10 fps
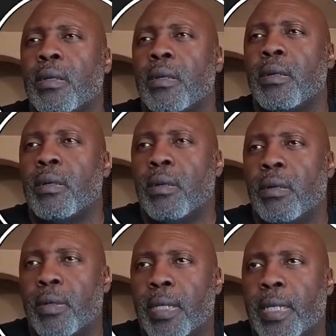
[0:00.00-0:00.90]
all
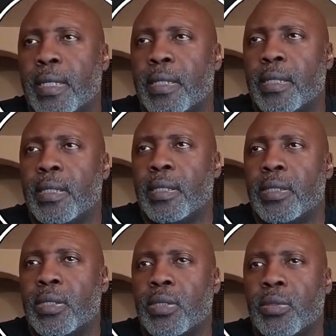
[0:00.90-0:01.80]
right,
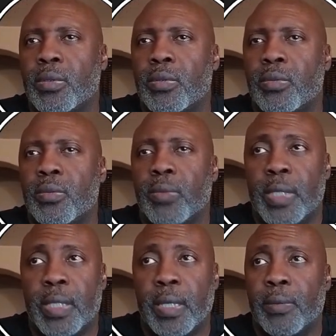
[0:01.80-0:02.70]
so we're
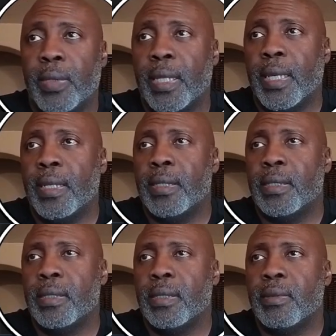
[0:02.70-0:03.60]
done with that.
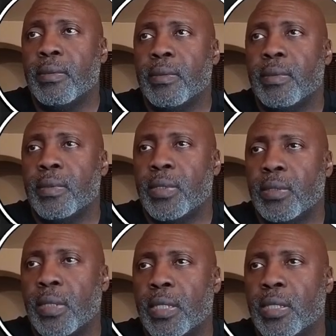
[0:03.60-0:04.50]
So
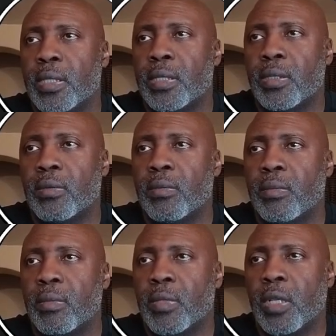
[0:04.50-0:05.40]
let's just
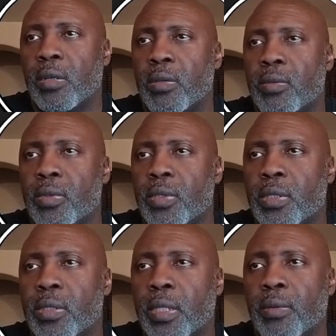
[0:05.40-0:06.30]
close.
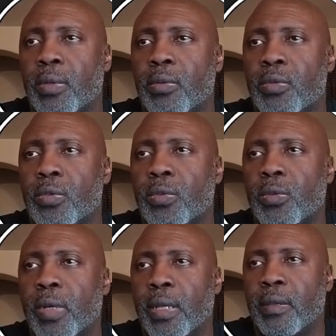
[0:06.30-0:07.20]
Now we go to
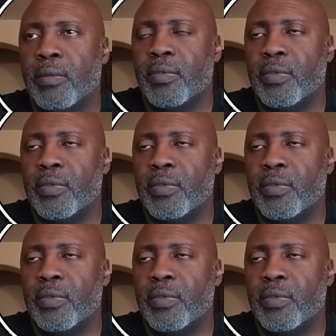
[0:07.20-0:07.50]
12.